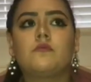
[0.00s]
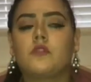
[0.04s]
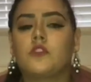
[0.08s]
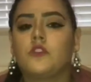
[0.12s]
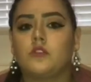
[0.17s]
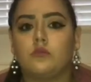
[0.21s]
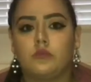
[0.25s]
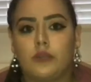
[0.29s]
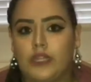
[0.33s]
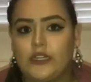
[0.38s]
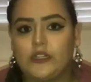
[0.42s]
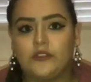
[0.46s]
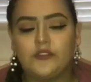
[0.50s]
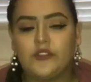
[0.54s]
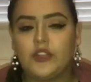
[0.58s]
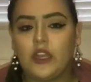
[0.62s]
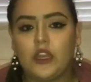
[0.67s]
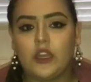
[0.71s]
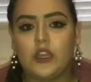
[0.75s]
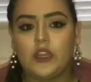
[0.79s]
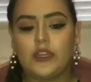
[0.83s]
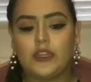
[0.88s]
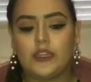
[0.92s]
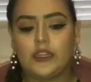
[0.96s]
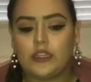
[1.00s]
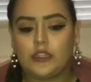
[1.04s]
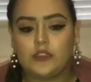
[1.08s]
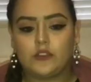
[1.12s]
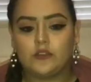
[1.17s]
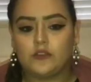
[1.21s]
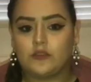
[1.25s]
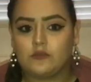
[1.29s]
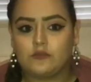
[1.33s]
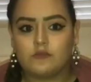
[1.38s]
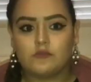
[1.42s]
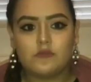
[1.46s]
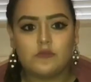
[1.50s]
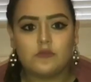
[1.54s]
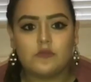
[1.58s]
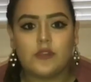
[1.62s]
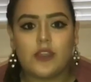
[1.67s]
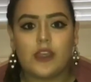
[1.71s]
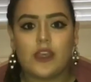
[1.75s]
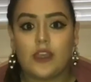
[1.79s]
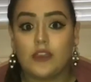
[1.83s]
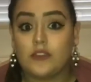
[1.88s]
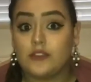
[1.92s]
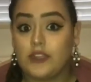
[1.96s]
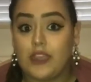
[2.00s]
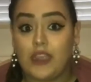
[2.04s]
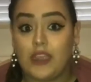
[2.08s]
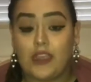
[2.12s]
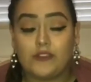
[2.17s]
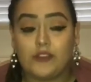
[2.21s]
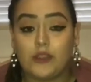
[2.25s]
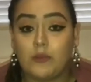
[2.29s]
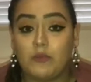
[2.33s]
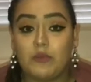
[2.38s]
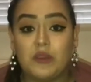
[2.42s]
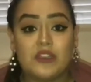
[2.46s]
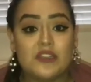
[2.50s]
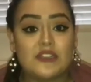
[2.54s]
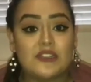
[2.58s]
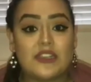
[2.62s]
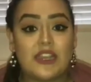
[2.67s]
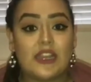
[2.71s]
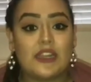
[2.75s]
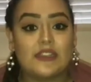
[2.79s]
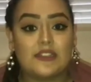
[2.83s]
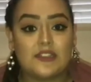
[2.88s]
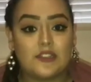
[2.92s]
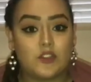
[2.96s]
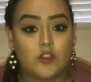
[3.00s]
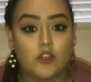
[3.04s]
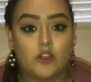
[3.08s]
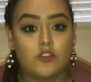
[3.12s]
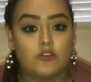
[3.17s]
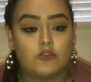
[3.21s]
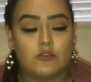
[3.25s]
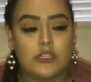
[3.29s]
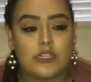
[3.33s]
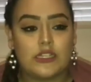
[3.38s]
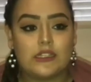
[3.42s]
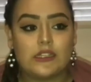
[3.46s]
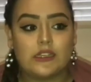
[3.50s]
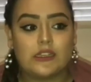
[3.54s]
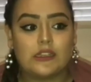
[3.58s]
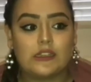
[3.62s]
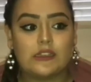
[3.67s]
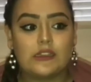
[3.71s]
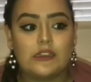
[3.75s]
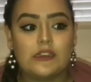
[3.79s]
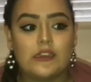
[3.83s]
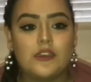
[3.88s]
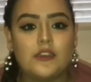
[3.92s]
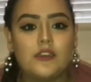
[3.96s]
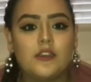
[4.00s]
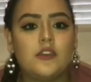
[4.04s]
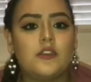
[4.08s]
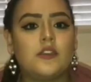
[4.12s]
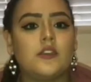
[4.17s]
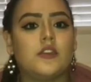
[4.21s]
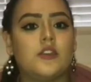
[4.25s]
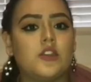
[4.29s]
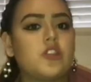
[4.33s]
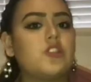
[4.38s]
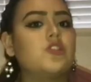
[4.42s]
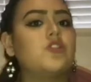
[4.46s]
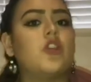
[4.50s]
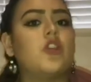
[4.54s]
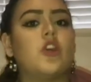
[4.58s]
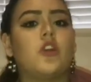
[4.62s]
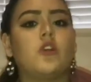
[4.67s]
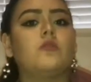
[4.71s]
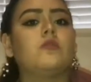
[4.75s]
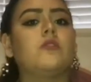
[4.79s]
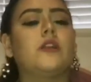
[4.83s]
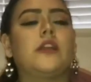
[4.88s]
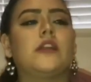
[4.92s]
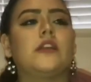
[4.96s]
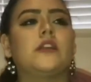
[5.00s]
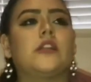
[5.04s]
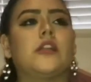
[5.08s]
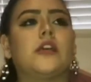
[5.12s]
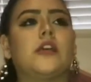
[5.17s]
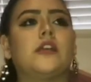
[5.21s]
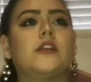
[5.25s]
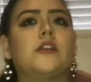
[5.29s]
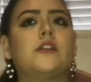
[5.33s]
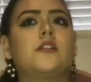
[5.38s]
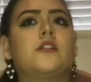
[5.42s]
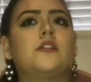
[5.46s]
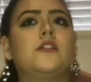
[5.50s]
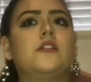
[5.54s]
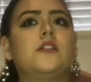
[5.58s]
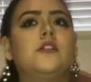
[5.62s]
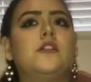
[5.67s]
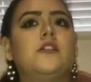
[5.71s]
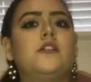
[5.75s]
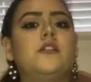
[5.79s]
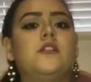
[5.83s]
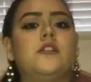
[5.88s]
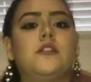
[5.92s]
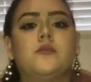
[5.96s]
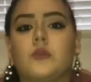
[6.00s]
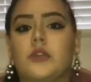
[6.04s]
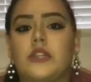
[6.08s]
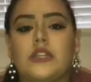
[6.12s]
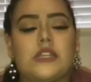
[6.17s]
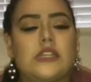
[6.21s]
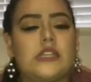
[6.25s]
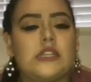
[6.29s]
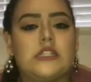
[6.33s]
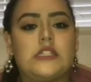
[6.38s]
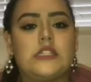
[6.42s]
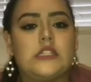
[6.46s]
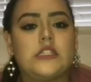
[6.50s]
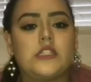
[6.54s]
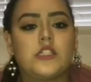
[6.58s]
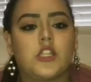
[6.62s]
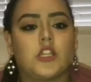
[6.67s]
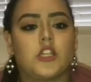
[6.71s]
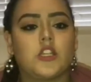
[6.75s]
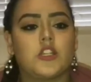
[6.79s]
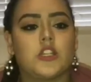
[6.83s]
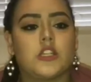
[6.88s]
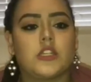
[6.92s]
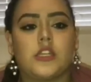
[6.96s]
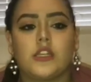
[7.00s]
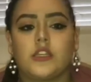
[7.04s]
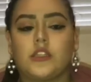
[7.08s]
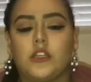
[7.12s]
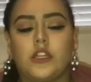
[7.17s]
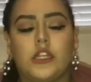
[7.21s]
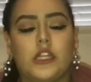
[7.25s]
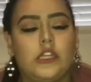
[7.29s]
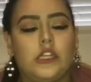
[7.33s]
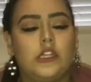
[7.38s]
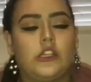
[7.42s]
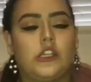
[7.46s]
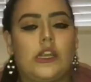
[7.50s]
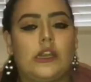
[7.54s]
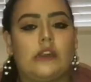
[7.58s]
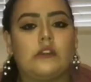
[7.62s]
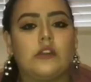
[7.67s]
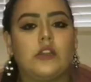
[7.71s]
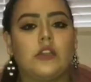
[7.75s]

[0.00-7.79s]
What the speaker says: the rate of dying, having appendicitis surgery, like, is so rare. Like, one of the easiest surgery, like, you're in, you're out.